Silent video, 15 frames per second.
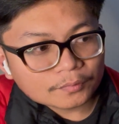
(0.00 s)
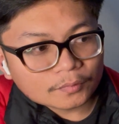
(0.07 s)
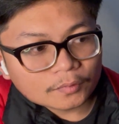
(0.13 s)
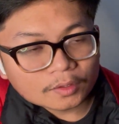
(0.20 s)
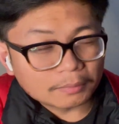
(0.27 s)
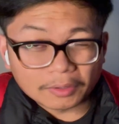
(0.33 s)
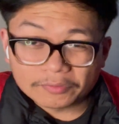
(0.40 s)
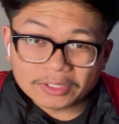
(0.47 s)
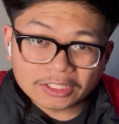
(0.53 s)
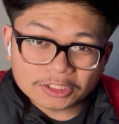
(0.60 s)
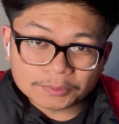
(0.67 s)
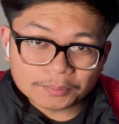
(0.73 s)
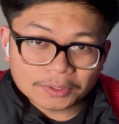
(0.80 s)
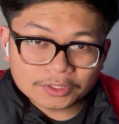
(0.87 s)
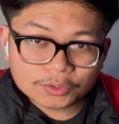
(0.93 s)
But if that's
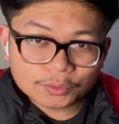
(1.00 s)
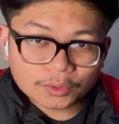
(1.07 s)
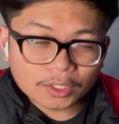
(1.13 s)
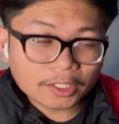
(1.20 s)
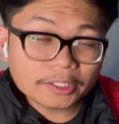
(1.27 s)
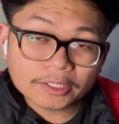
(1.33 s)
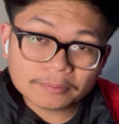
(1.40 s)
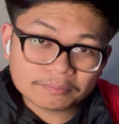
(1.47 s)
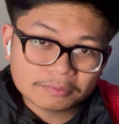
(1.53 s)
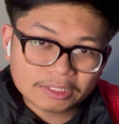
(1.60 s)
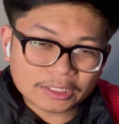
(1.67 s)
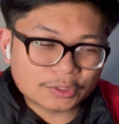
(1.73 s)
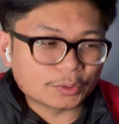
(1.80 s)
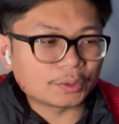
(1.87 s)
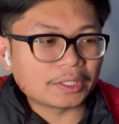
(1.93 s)
a bit too hard,
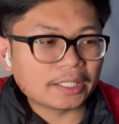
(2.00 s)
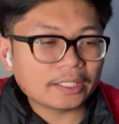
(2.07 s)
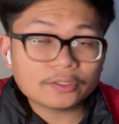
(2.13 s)
that's okay,